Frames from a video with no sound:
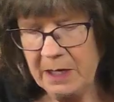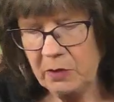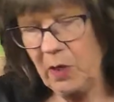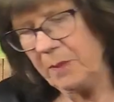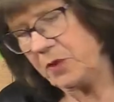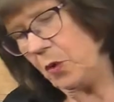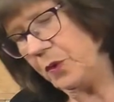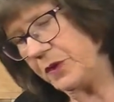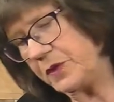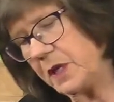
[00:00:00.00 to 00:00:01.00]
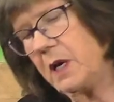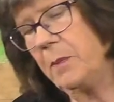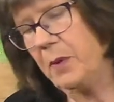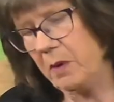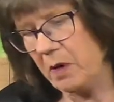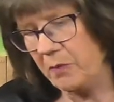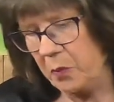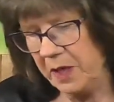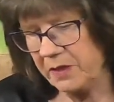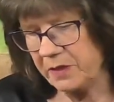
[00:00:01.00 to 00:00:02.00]
Graham told us a couple of
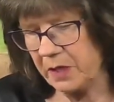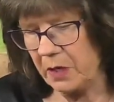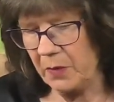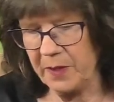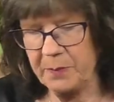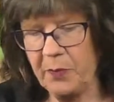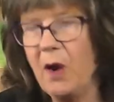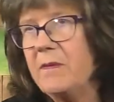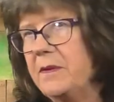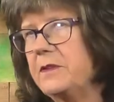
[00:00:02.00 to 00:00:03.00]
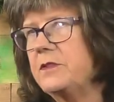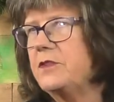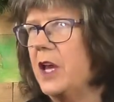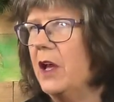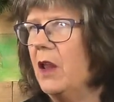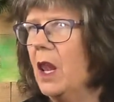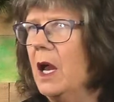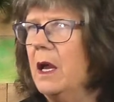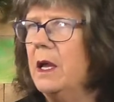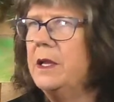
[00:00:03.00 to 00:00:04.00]
weeks ago that prophets tell
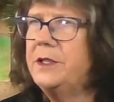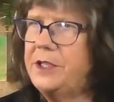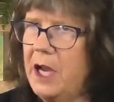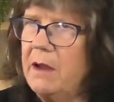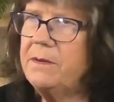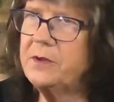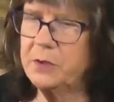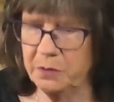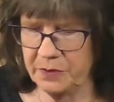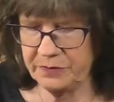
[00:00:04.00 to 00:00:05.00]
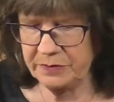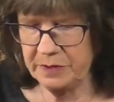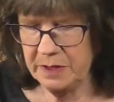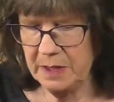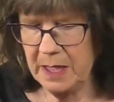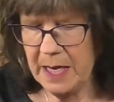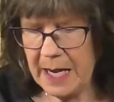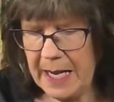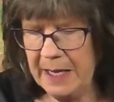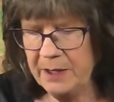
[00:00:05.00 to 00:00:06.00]
tough truths
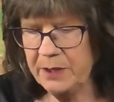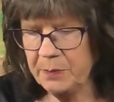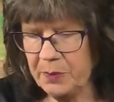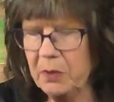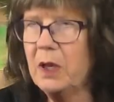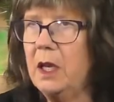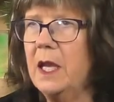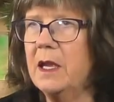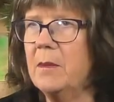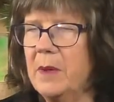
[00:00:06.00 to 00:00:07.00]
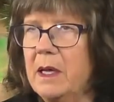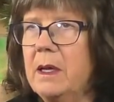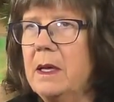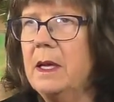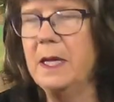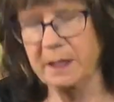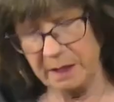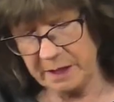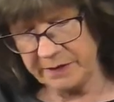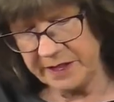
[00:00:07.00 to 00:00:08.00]
and proclaim
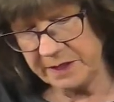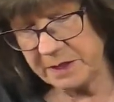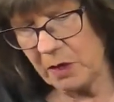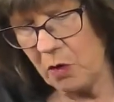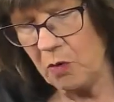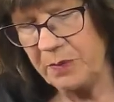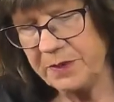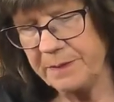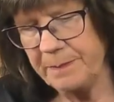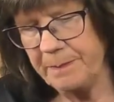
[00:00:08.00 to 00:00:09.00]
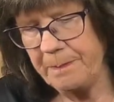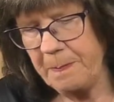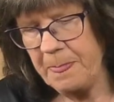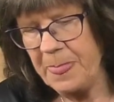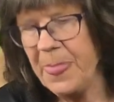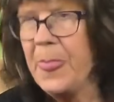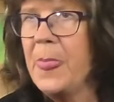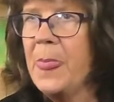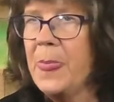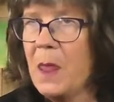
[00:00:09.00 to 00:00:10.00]
hilarious hopes.
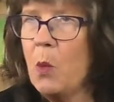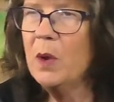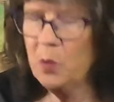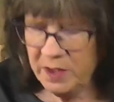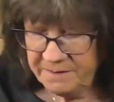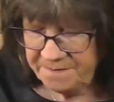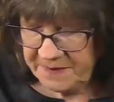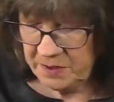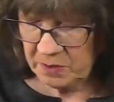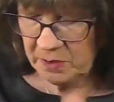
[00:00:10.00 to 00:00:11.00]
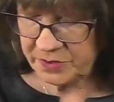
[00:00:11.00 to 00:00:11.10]
When we feel